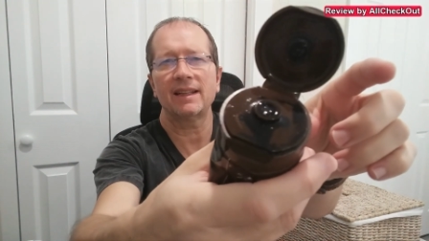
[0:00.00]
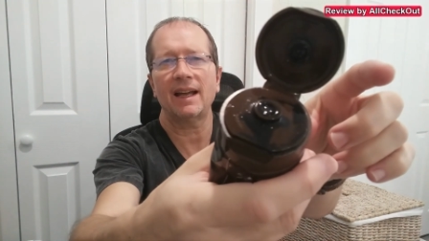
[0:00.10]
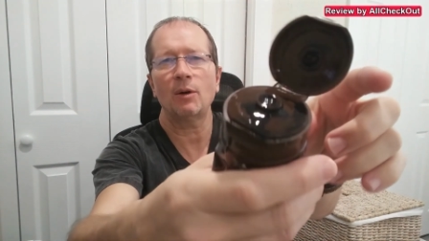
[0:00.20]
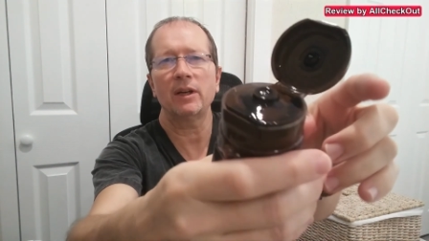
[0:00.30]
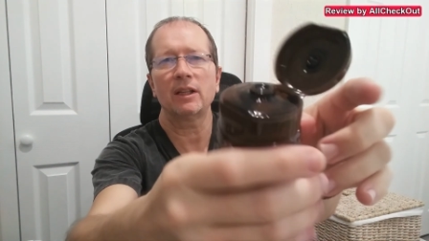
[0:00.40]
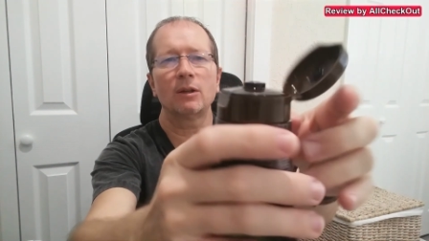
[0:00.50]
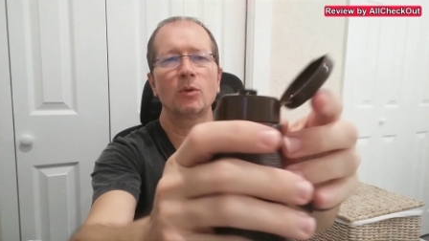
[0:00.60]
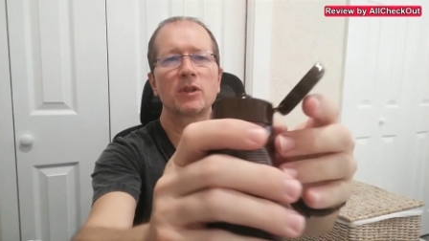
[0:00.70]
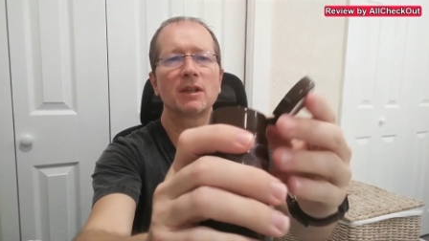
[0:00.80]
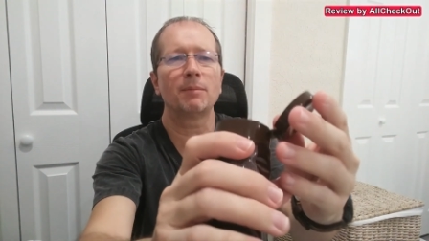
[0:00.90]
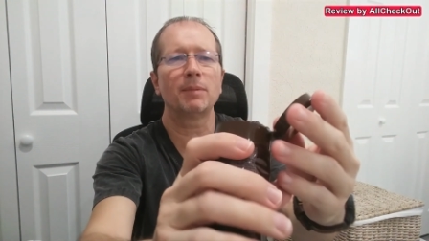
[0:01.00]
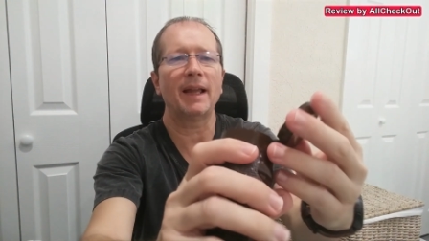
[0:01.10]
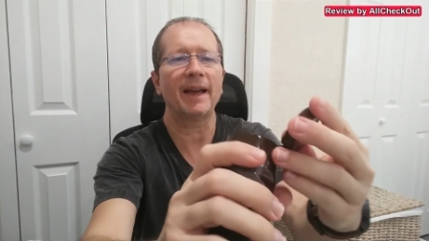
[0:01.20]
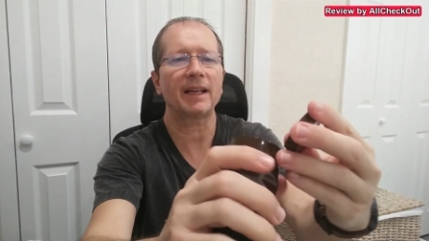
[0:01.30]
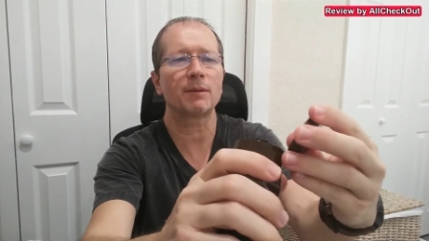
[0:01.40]
Now it looks
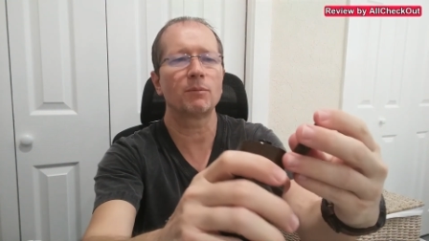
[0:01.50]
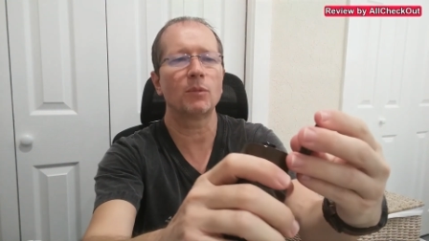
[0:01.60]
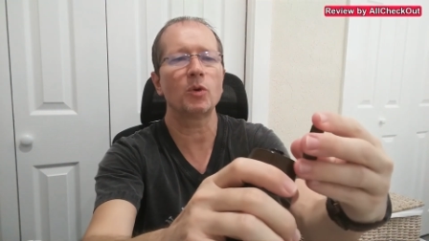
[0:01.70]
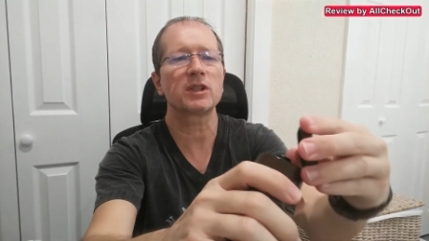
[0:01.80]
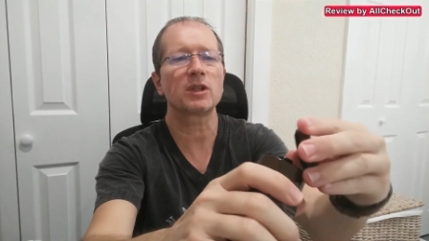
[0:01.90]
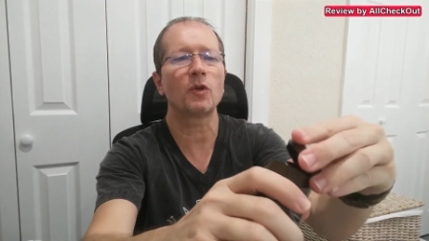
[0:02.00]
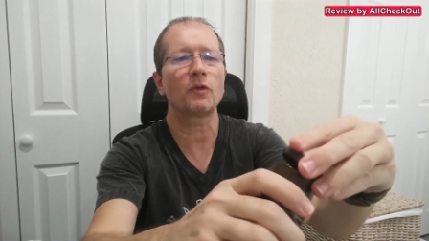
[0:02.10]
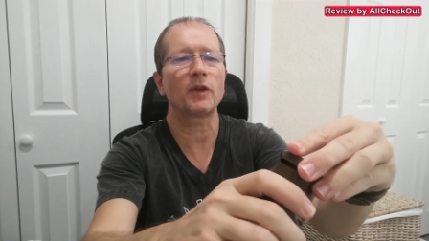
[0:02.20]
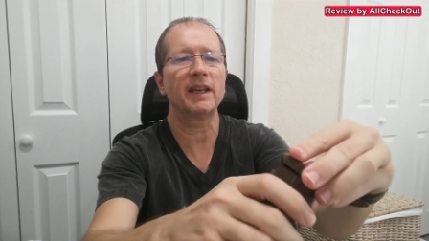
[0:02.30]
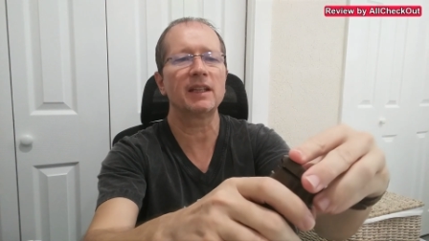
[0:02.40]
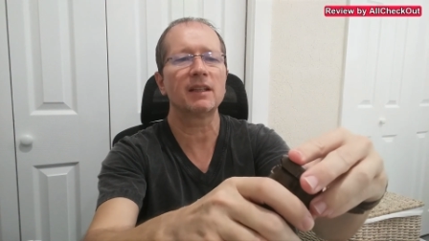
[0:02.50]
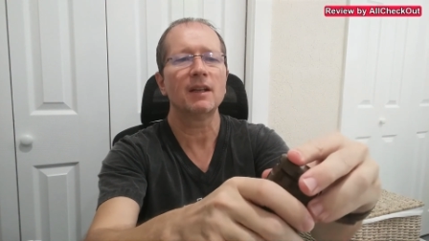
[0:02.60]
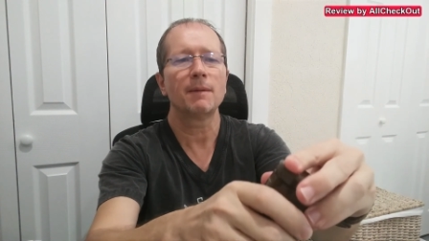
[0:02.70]
black, most of it,